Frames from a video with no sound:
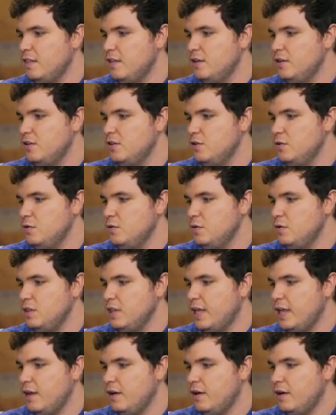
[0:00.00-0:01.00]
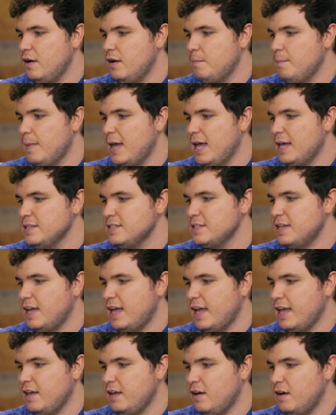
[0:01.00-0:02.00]
the new layer mask
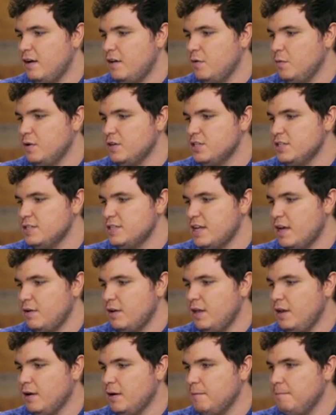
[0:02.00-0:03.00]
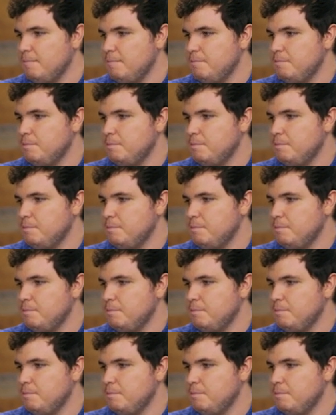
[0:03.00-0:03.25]
icon, which is down here.